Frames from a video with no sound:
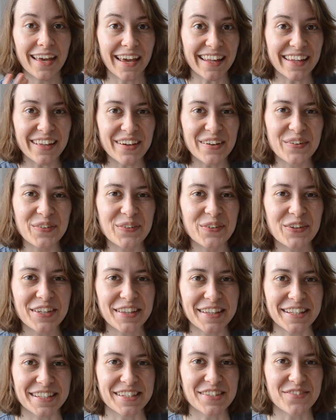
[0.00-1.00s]
Hello,
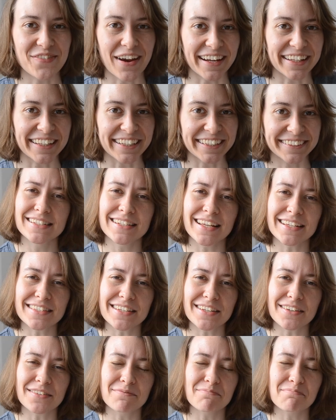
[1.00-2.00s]
this is Riley.
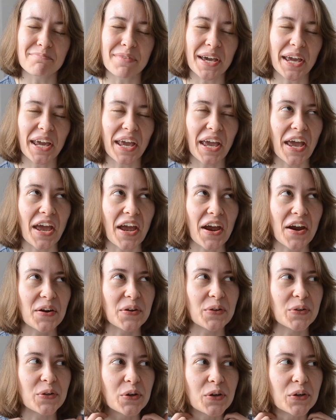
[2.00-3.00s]
Doesn't my
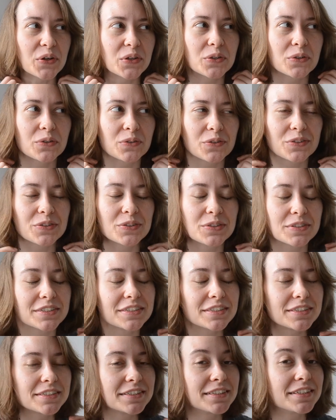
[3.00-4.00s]
hair look
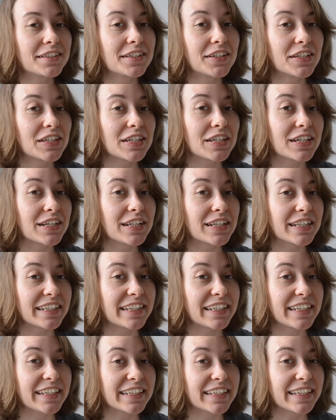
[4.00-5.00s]

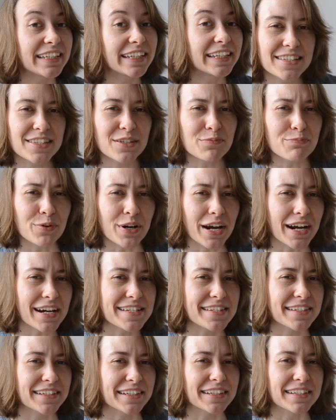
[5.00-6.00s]
clean?
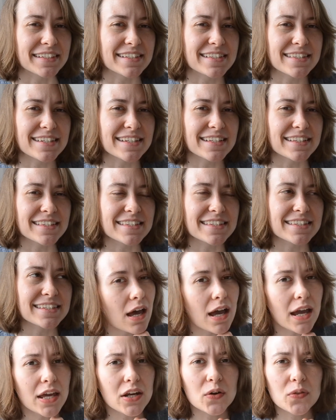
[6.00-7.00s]
Surprising, since
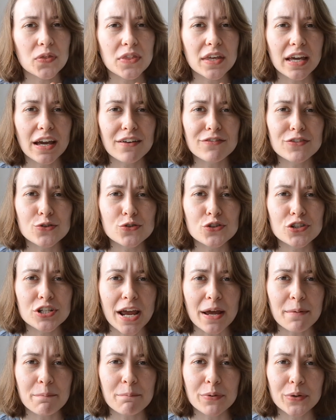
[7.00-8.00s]
I don't think I've used
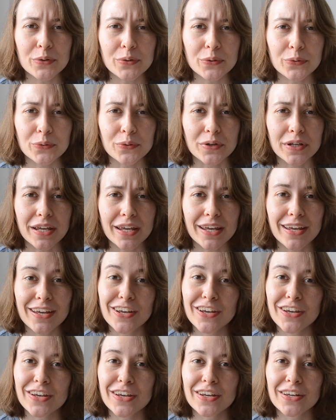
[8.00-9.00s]
shampoo
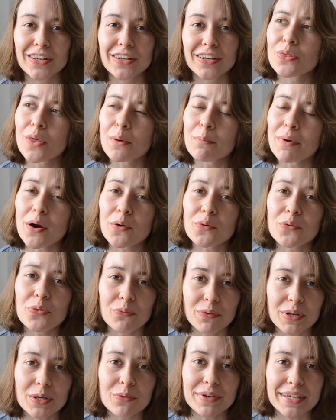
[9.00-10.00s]
in about
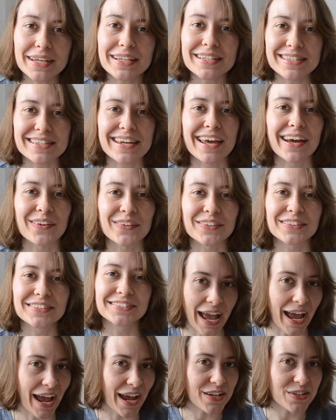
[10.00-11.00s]
3 weeks now.
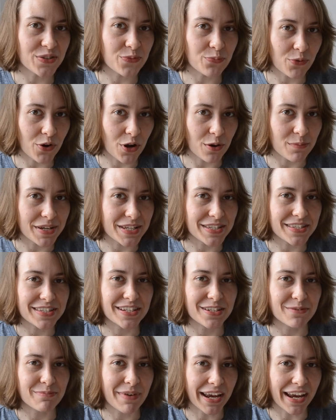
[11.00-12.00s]
As promised
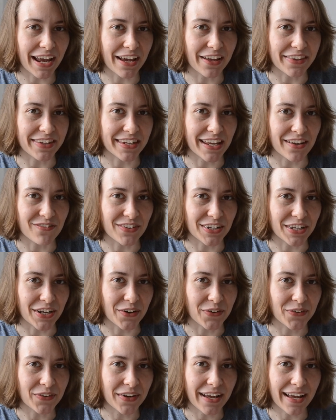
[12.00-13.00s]
in my health nut
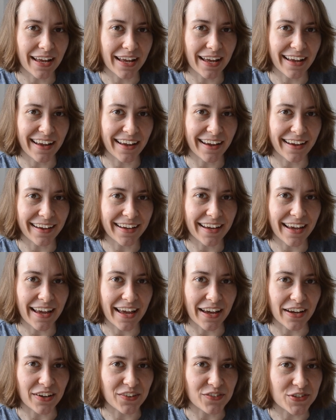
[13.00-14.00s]
video, I
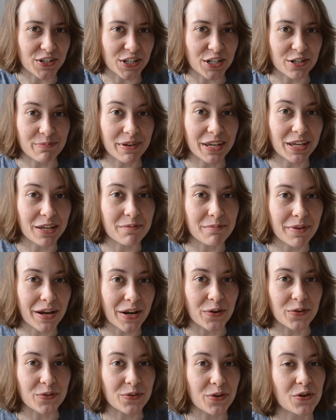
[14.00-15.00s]
have started making my
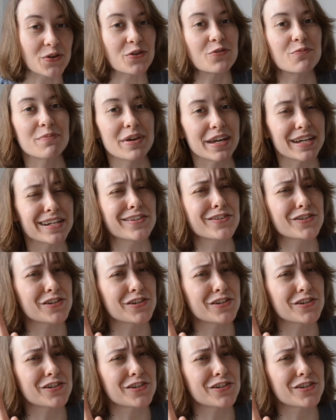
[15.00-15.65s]
own homemade